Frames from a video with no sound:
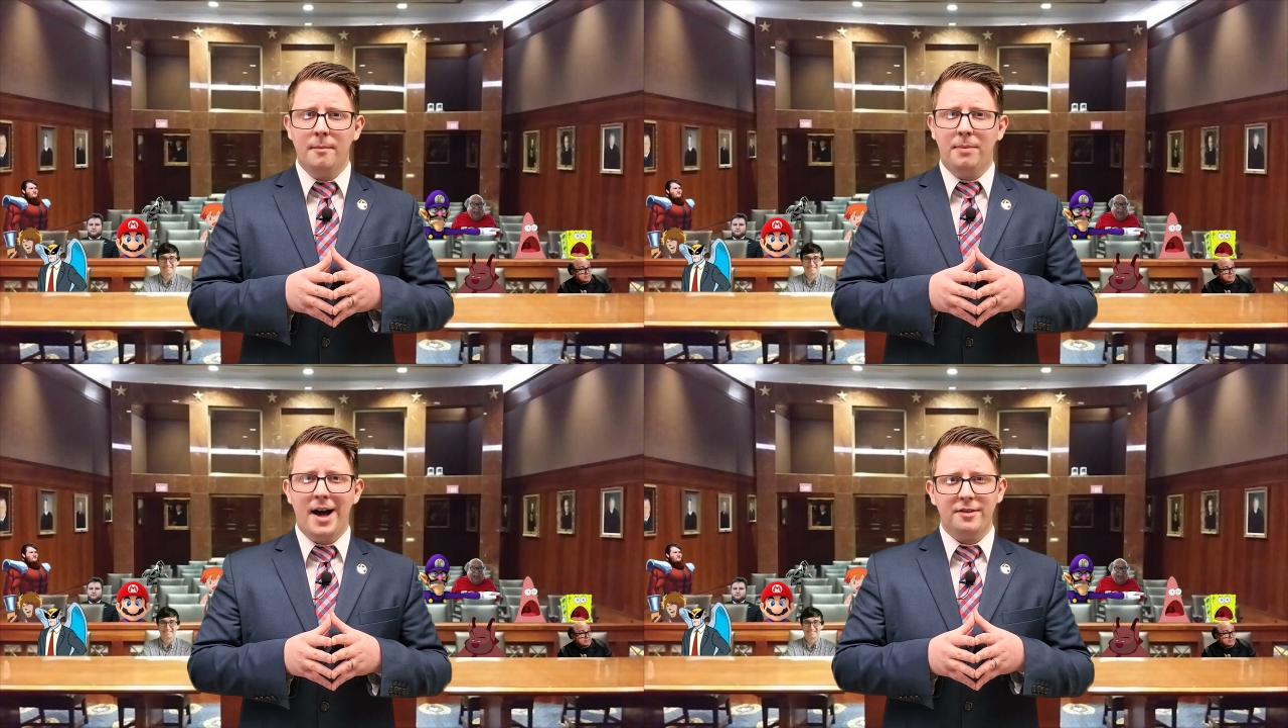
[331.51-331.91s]

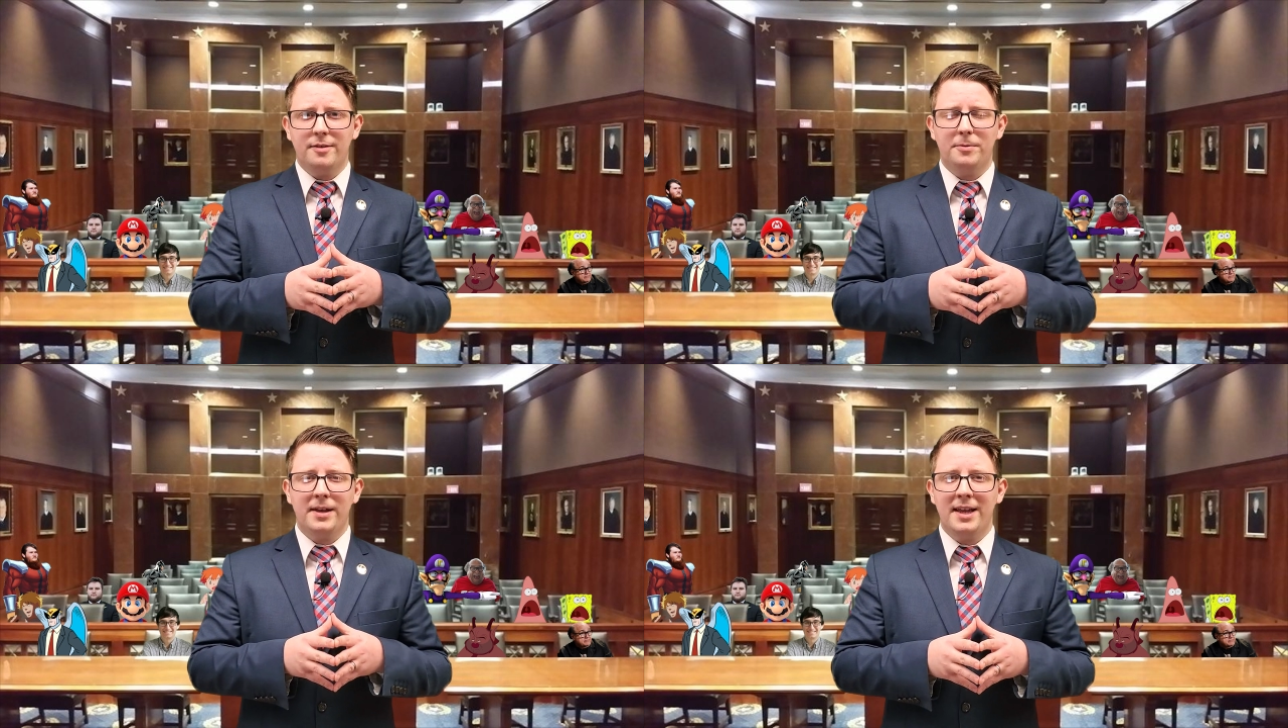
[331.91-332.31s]

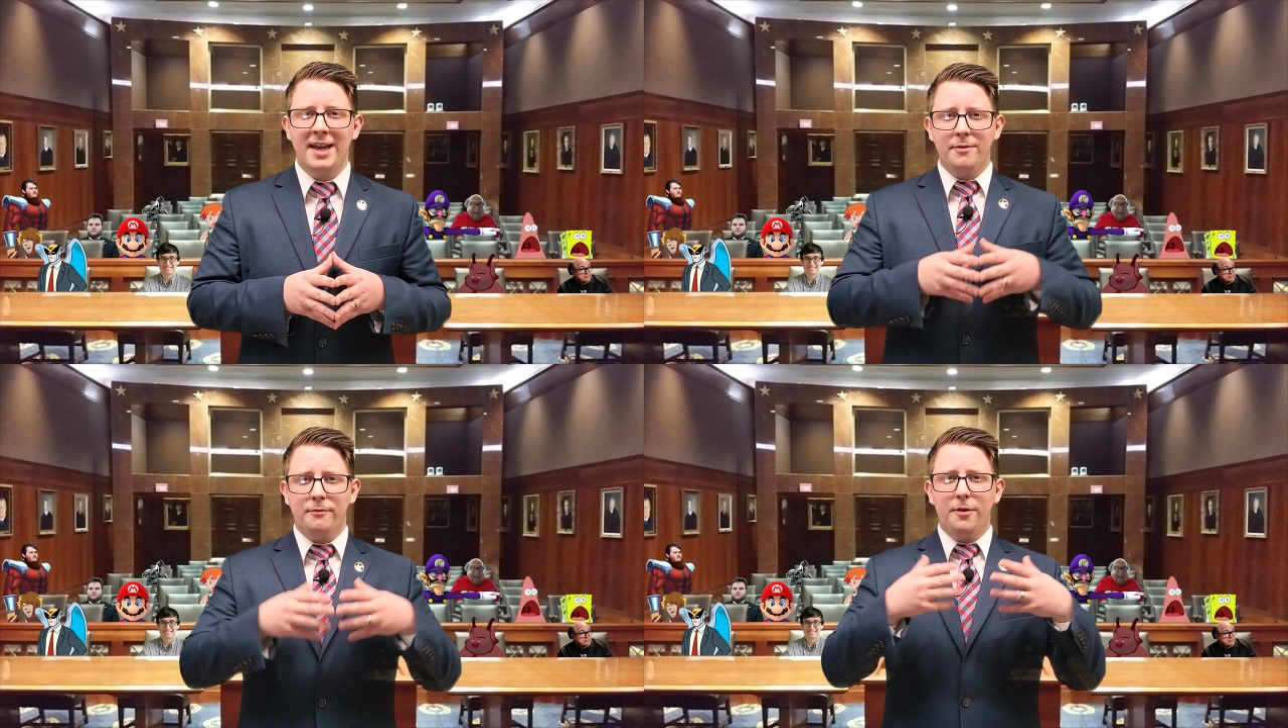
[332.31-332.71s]
possibly
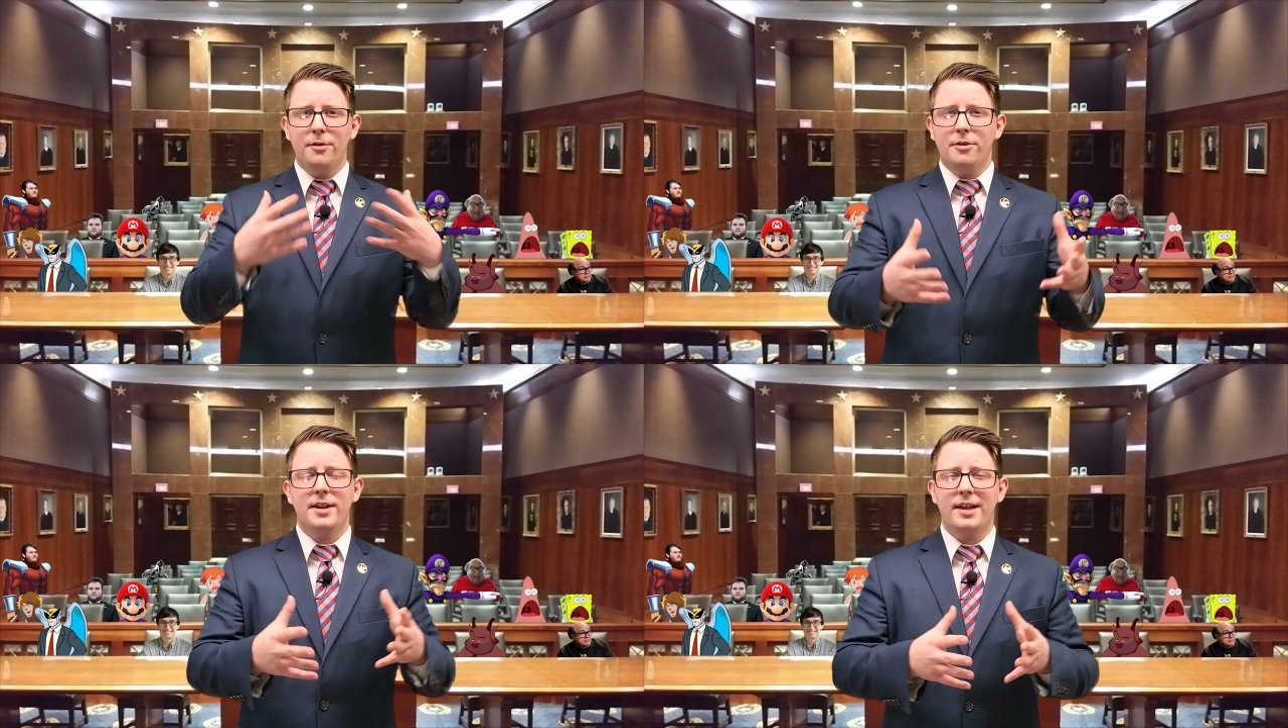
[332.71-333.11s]
even
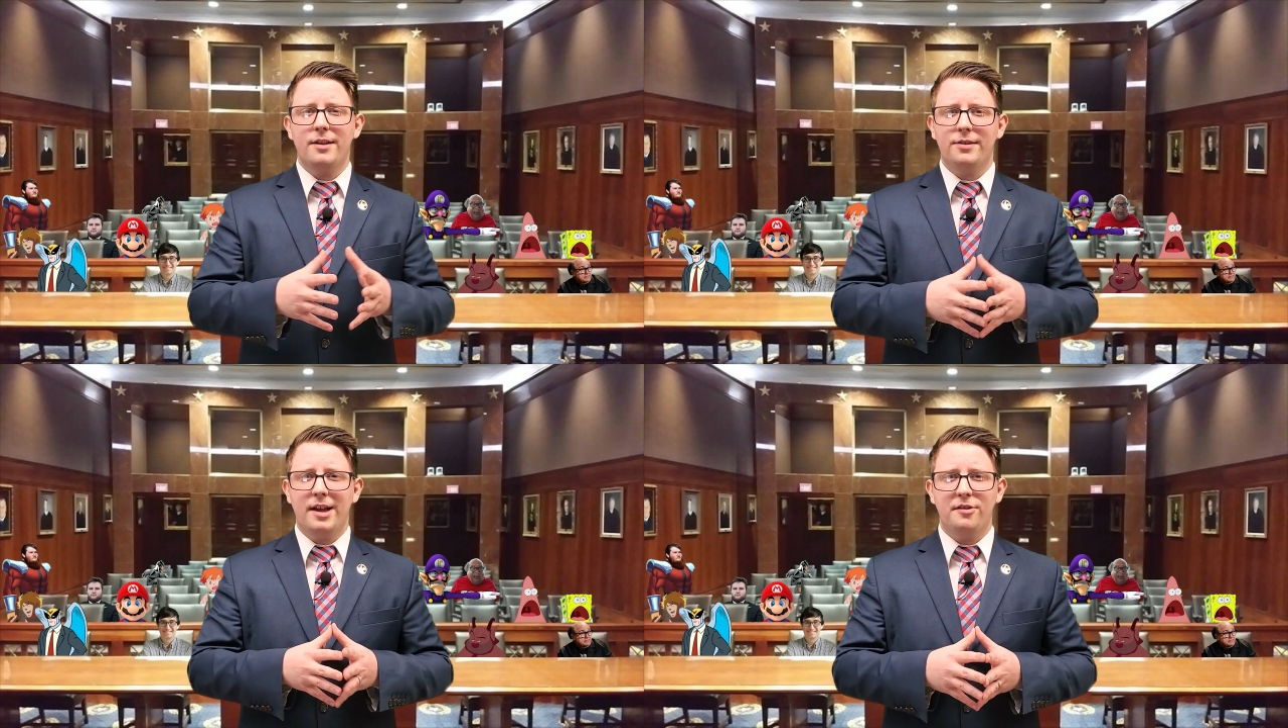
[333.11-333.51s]
furthered
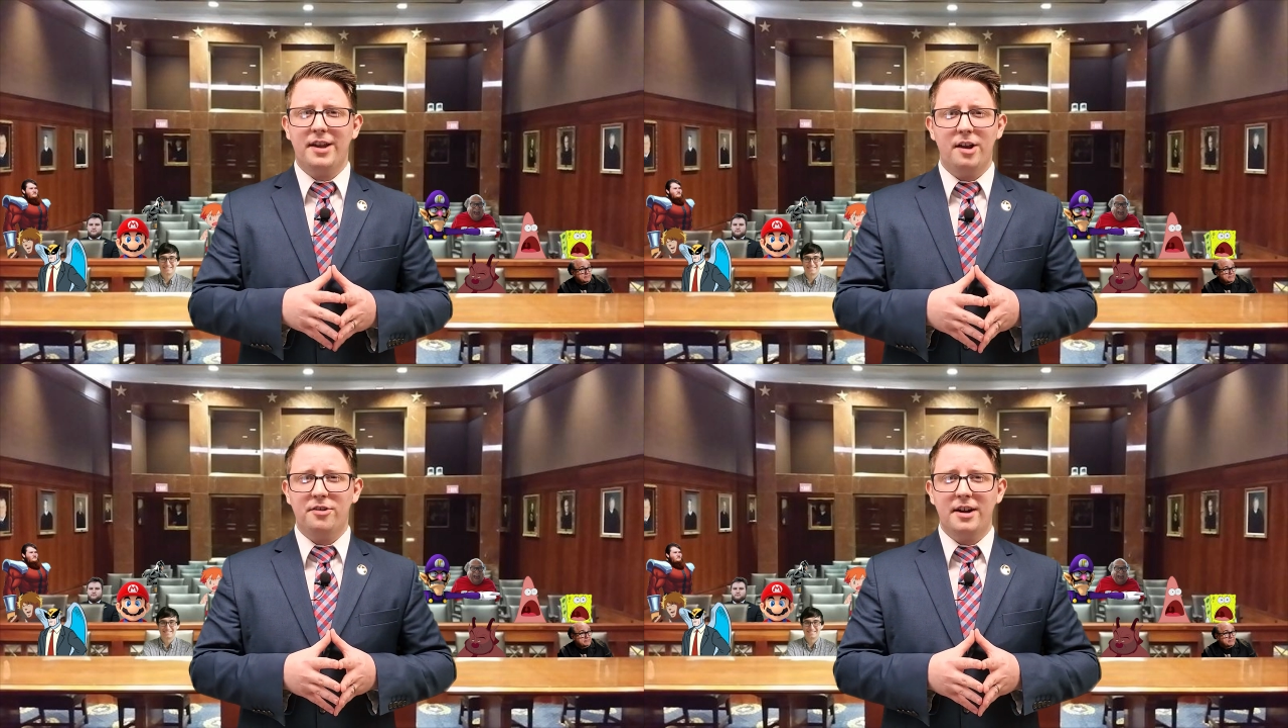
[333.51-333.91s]
his
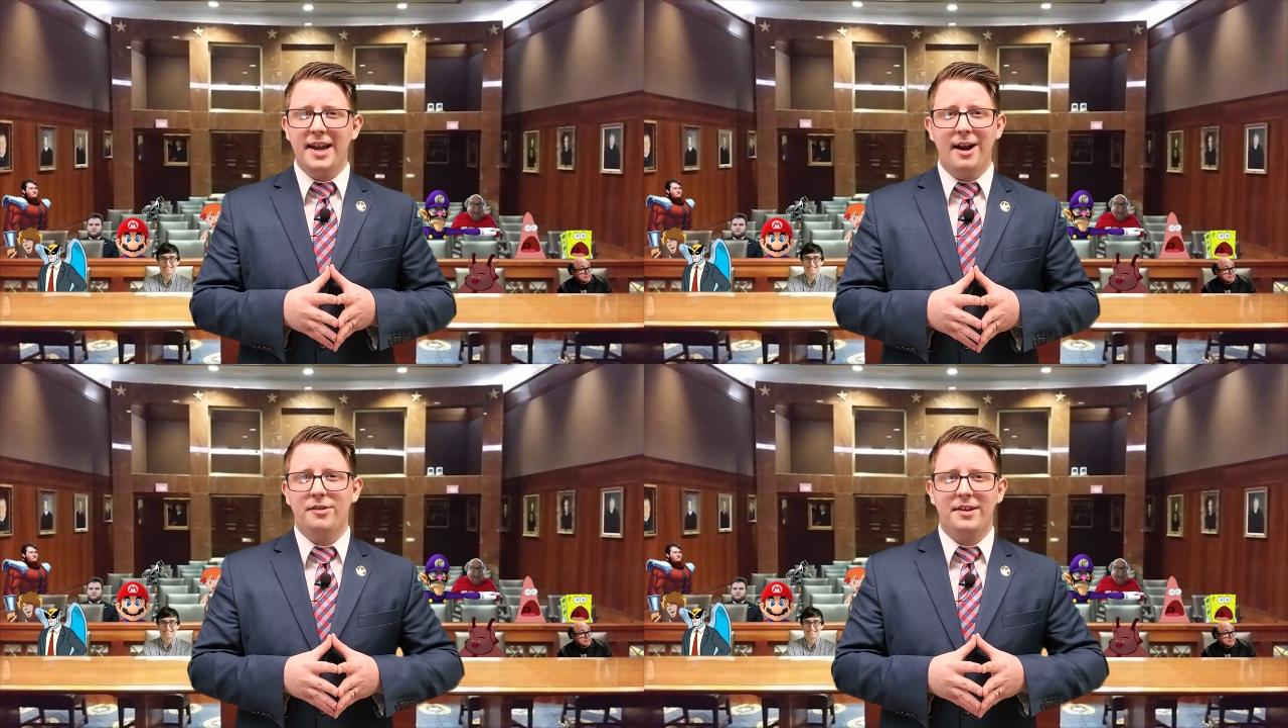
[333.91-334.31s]
education in
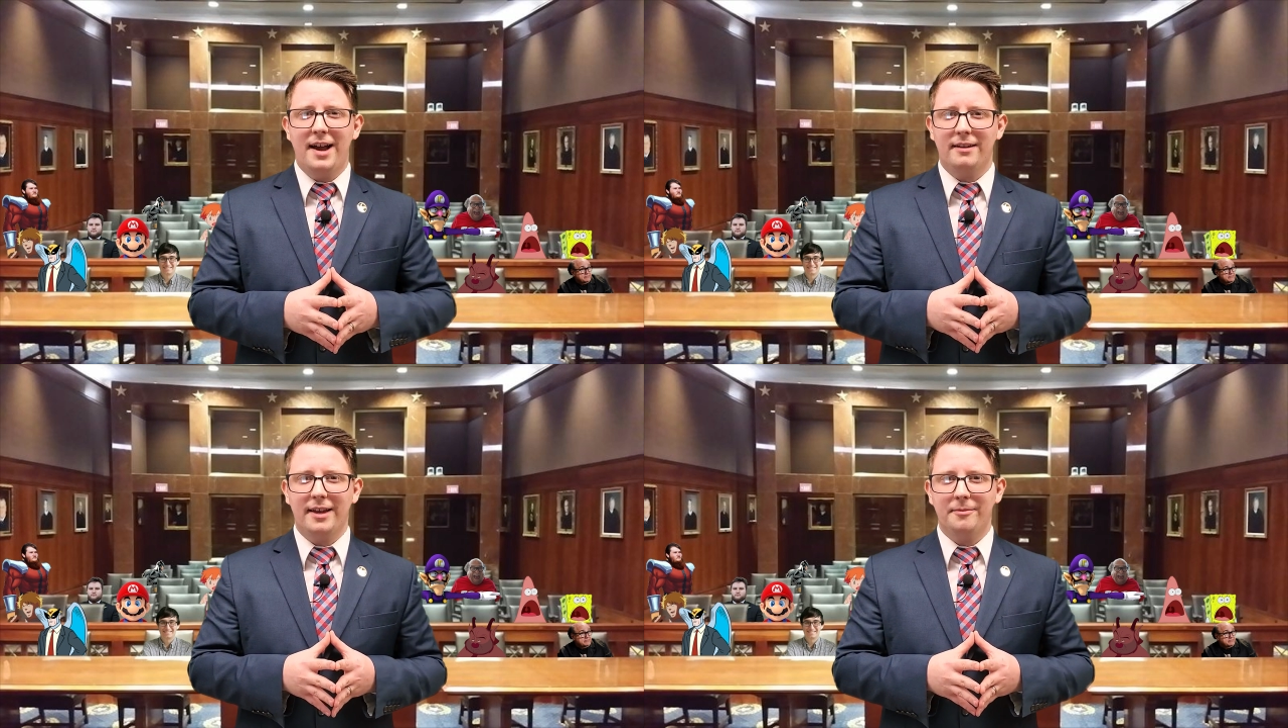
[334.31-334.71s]

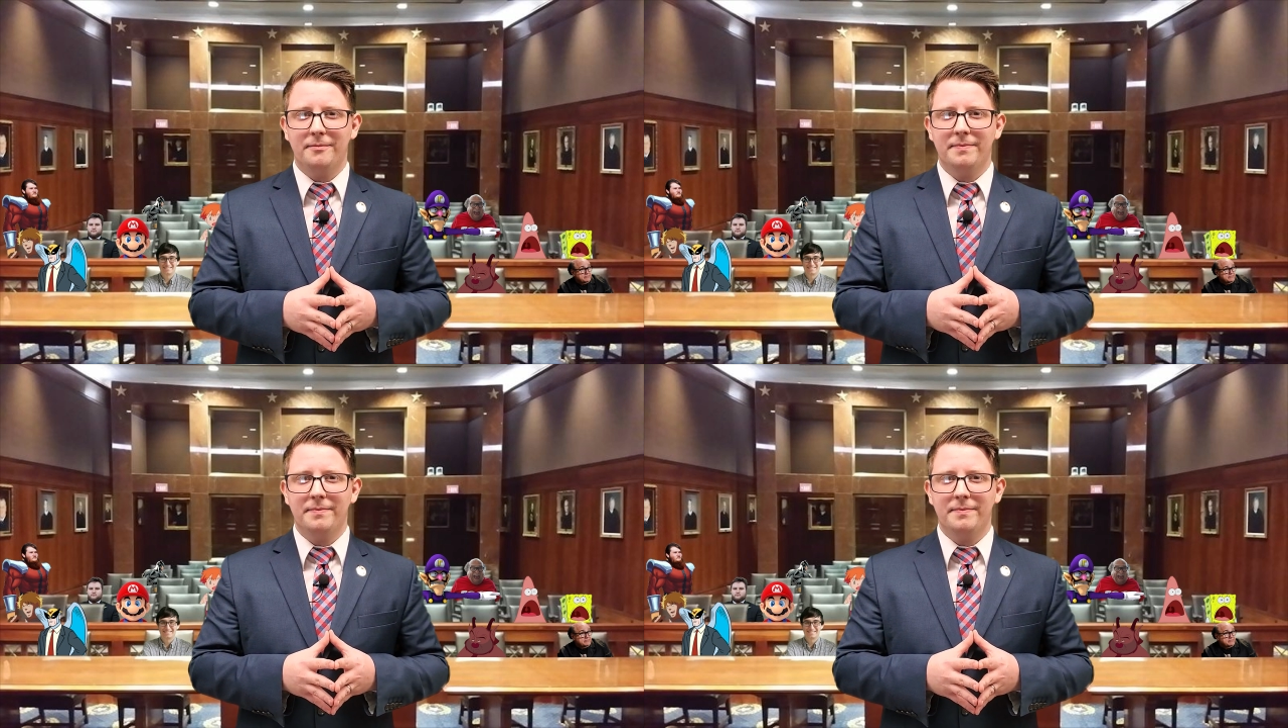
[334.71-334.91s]
hairstyling.